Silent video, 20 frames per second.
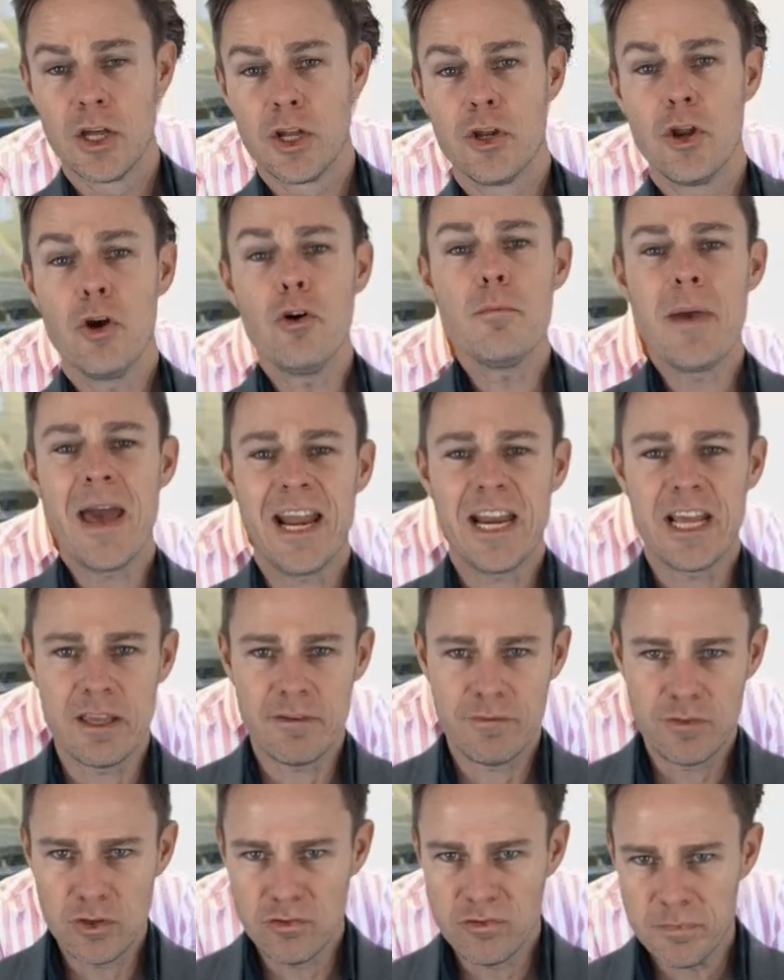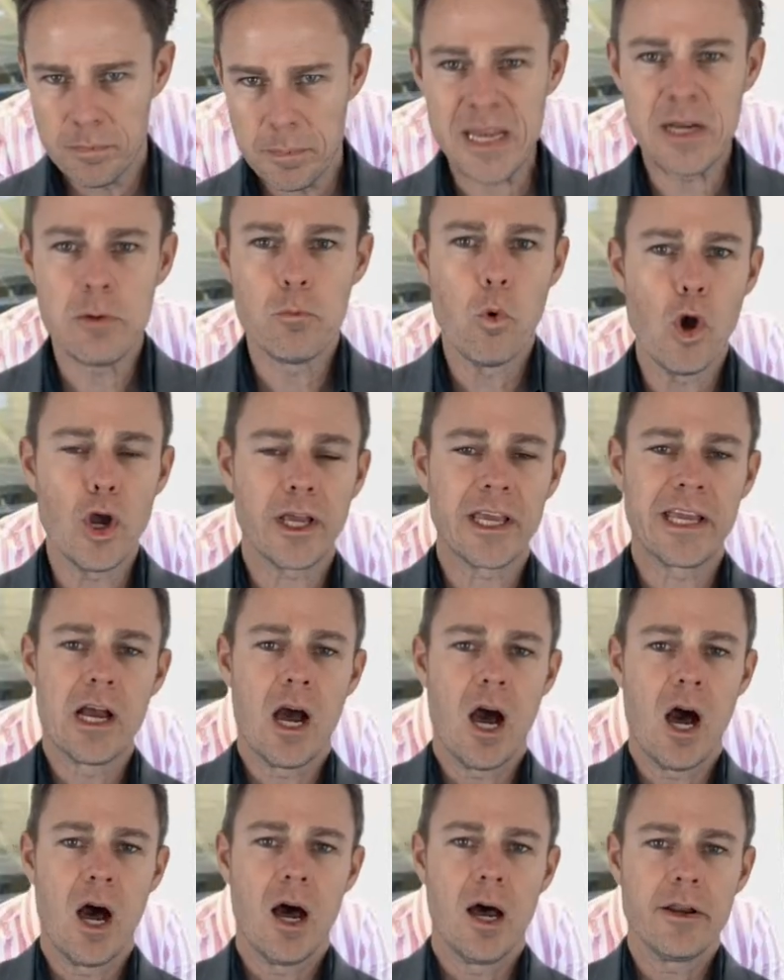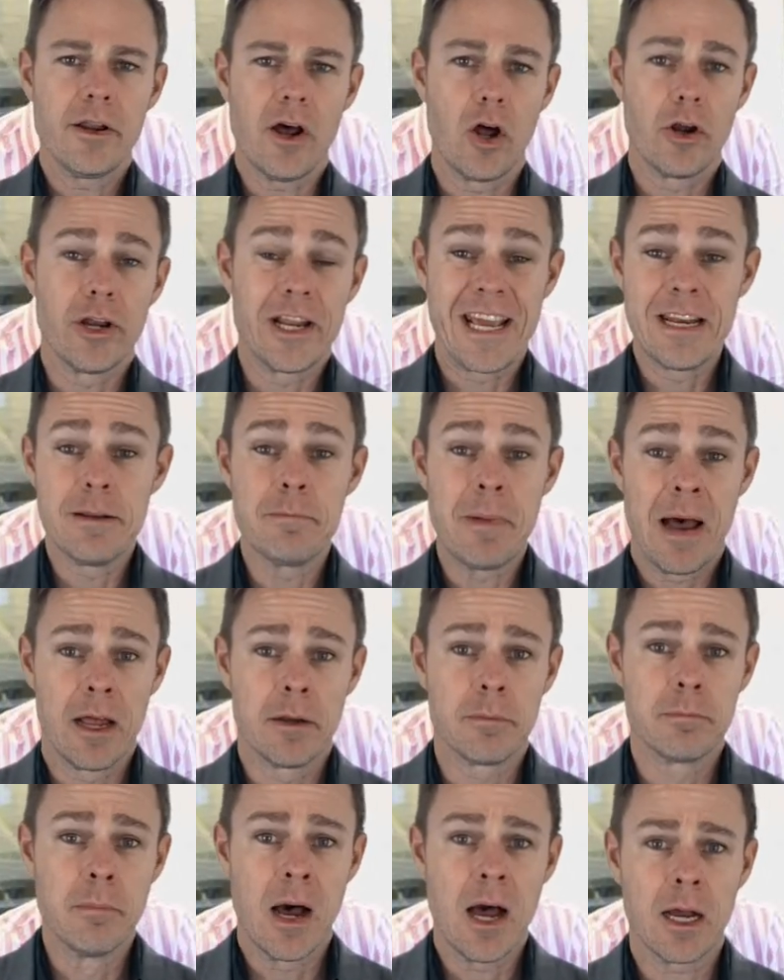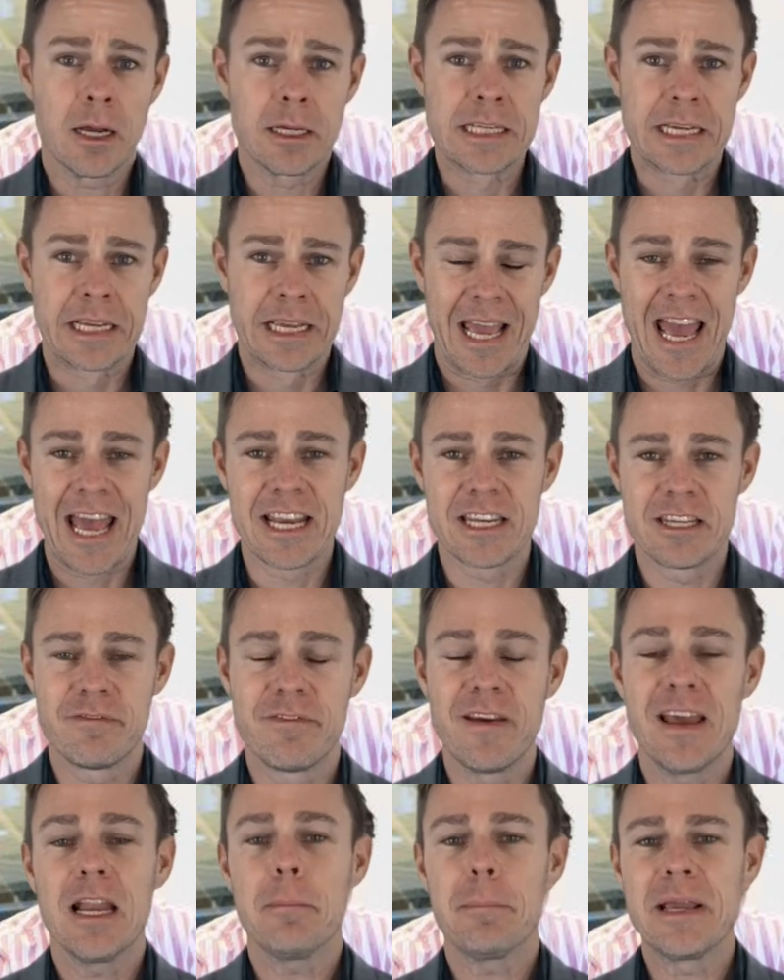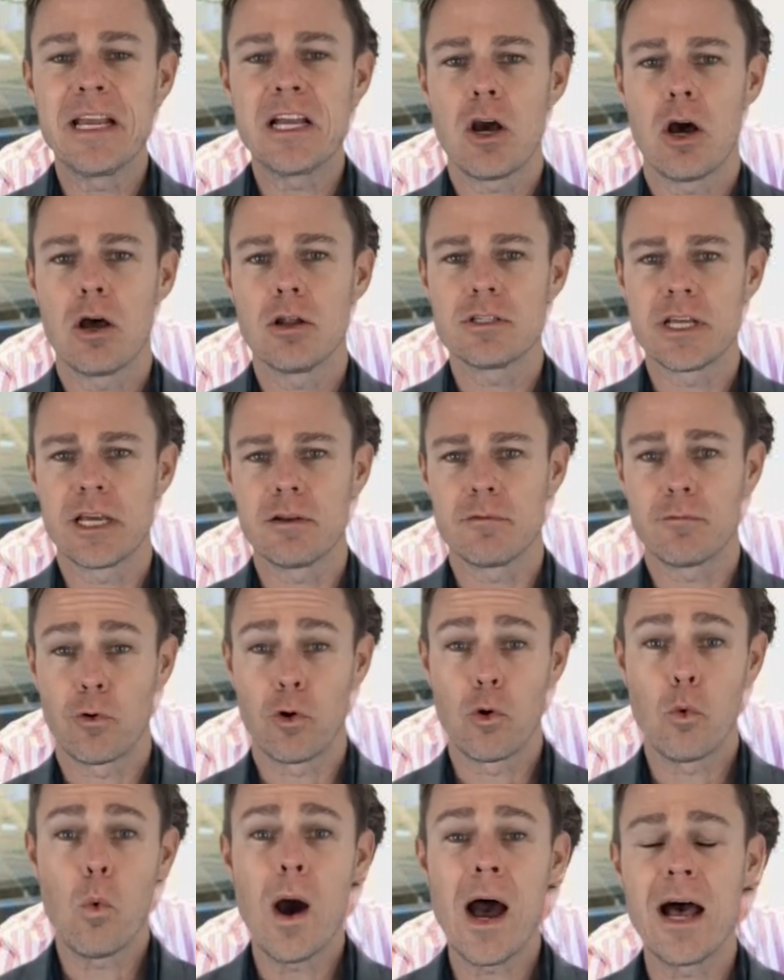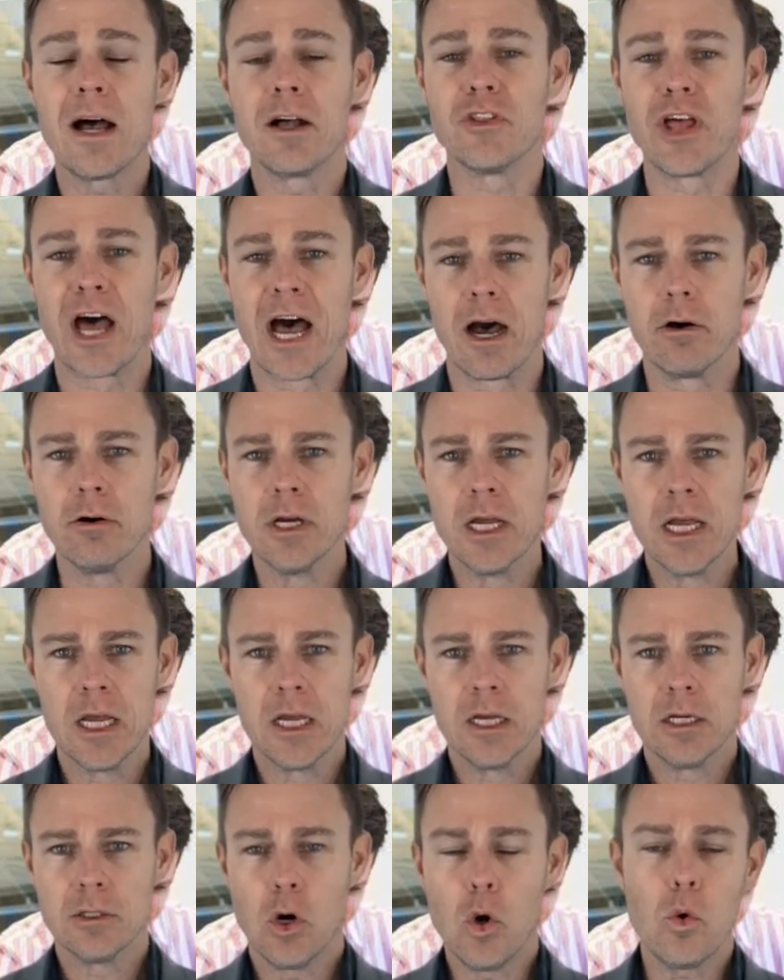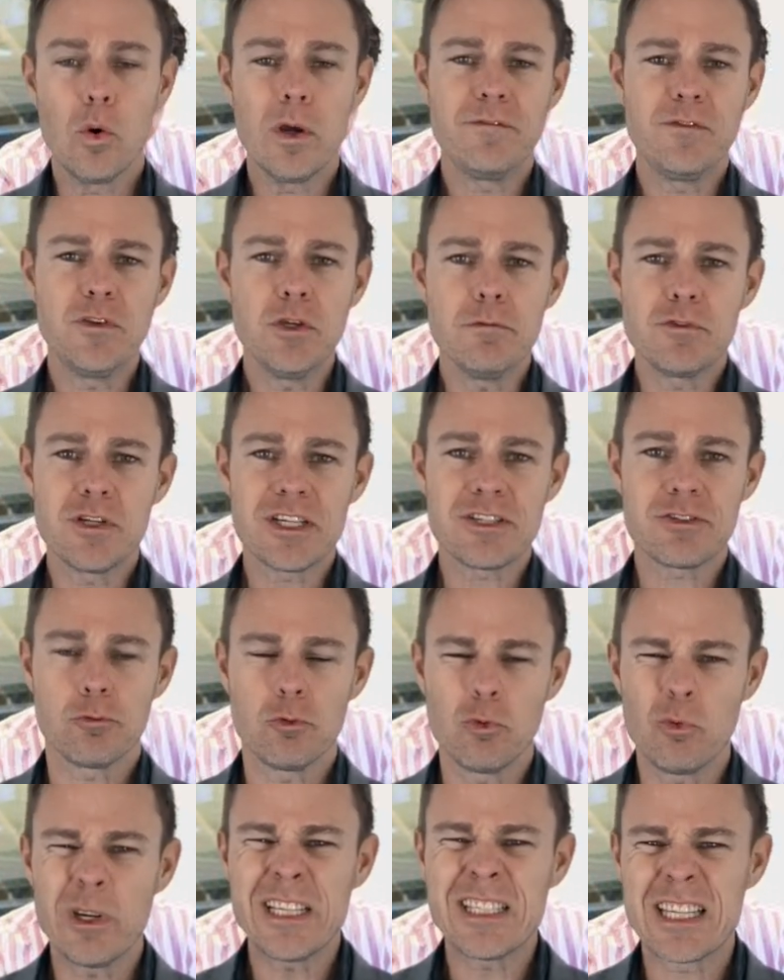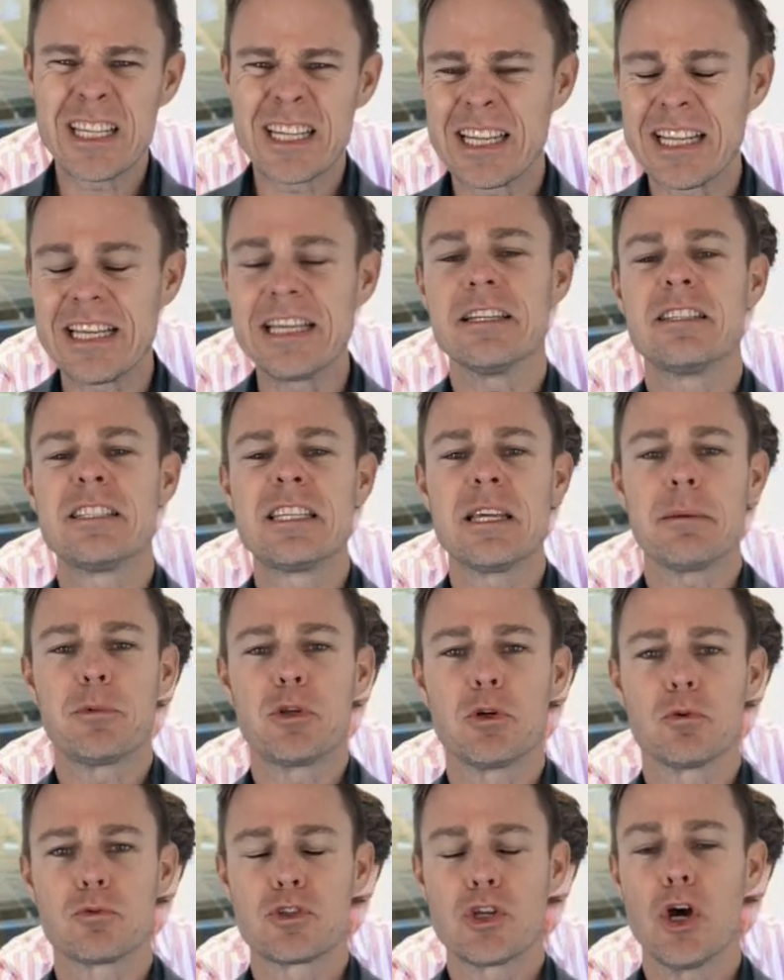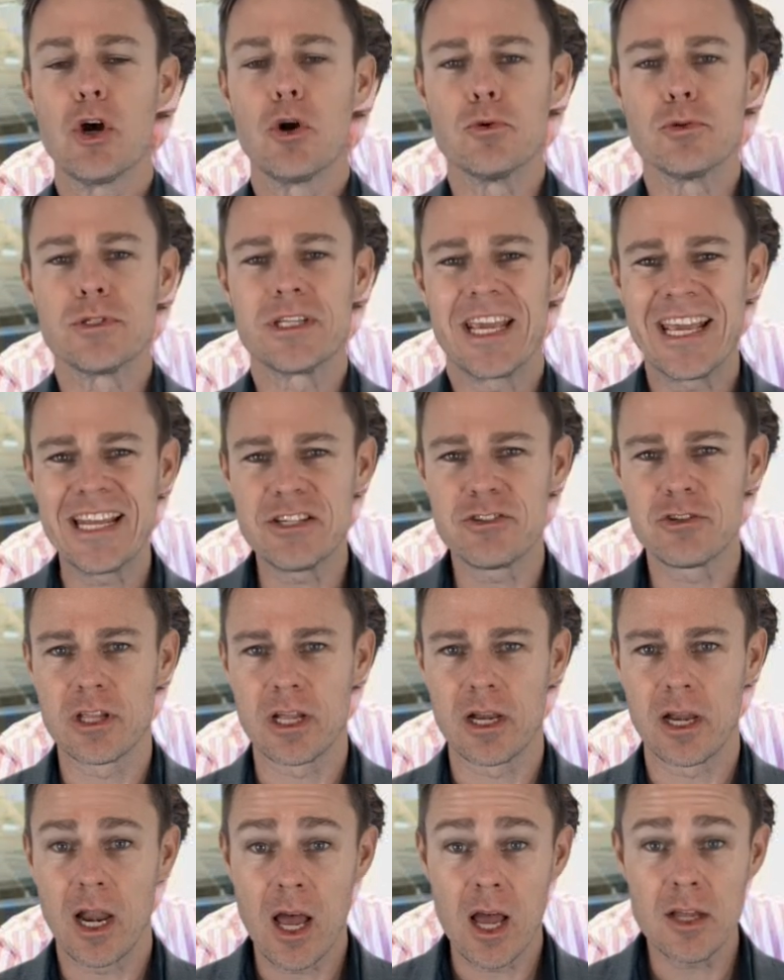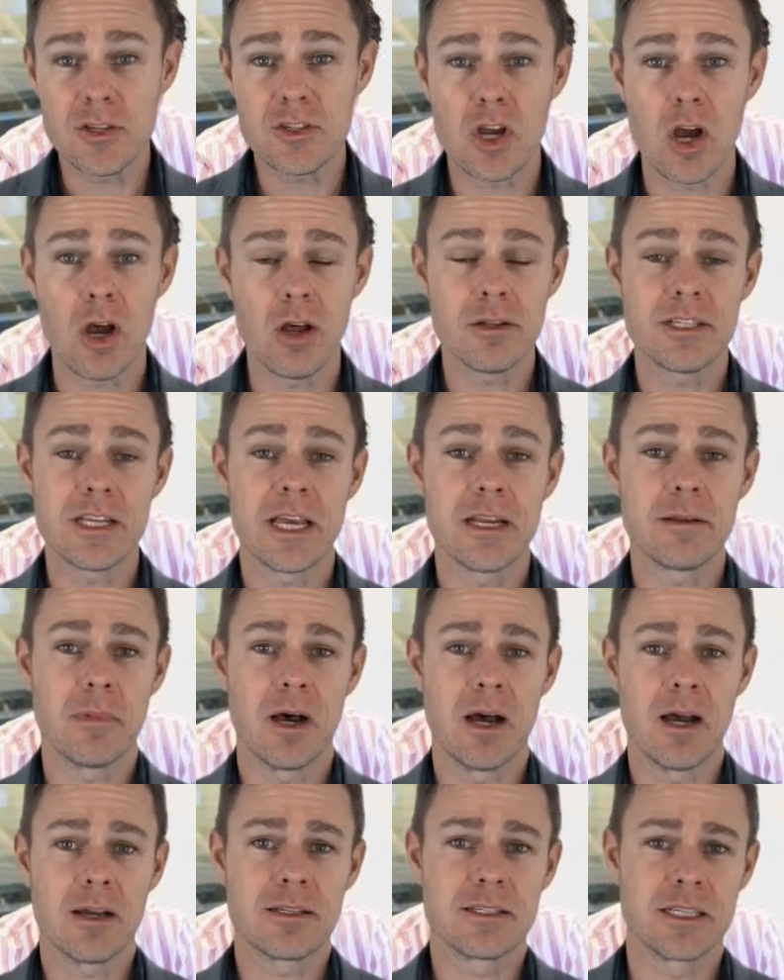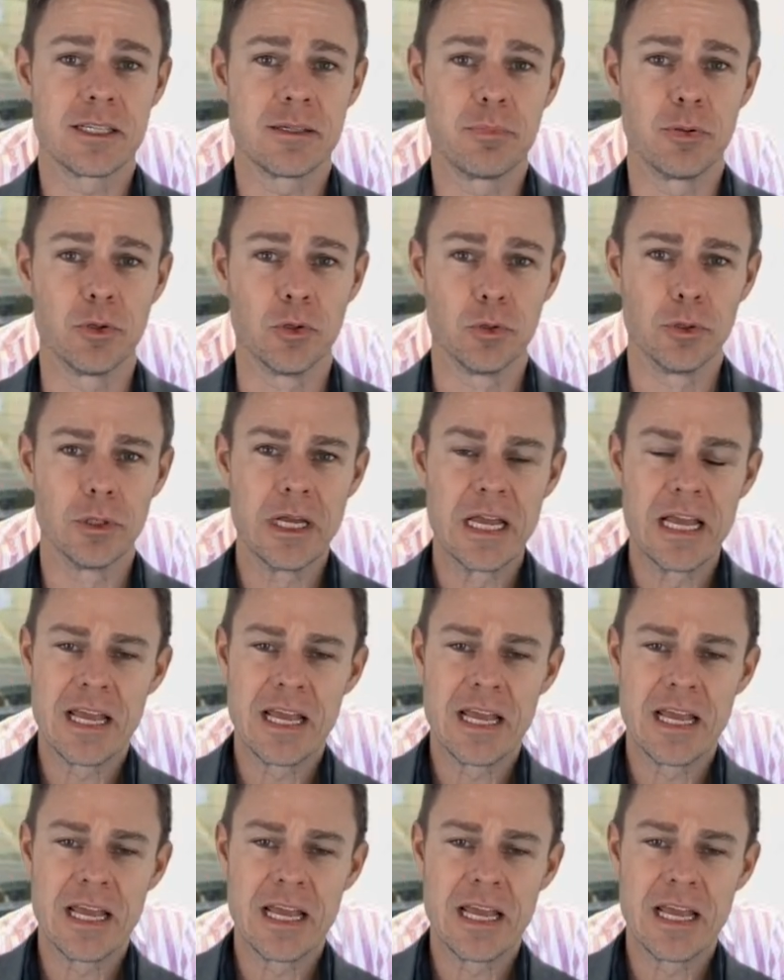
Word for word: No matter if you've been working hard on inbound marketing and developing content for a while now, or if you've just recently dipped your toes into the large content marketing pool,